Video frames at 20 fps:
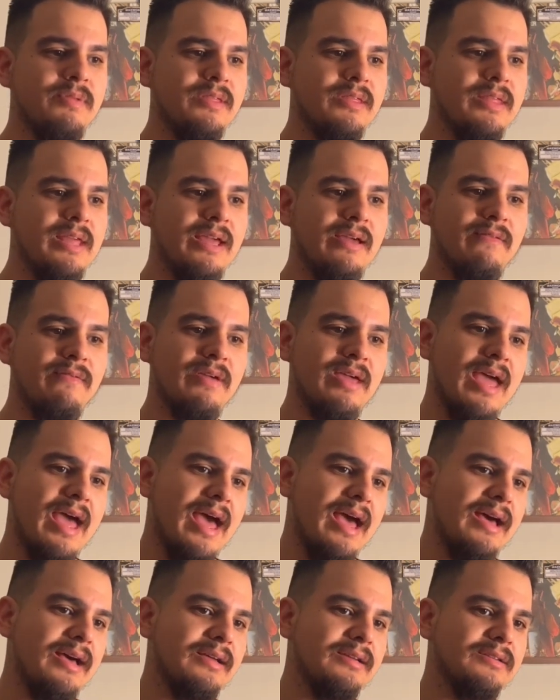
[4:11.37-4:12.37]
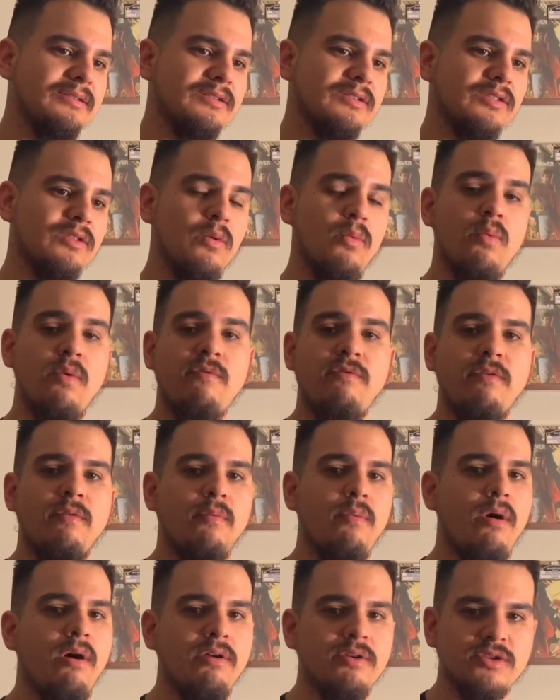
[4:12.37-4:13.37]
Think of it as The Wolf
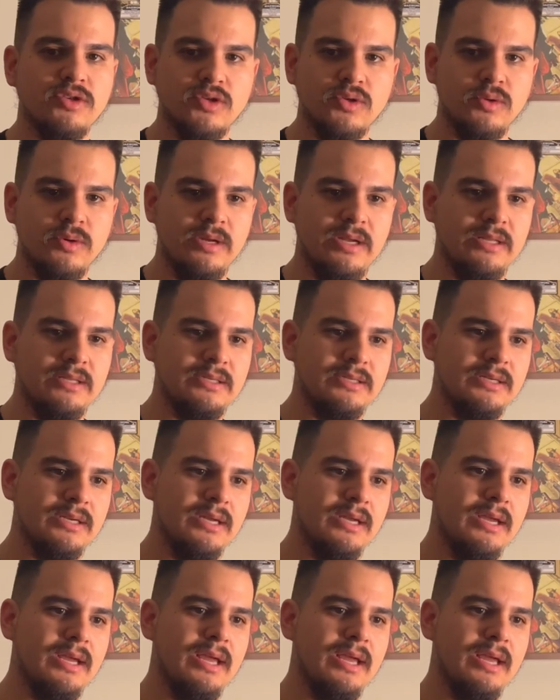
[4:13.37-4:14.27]
of Wall Street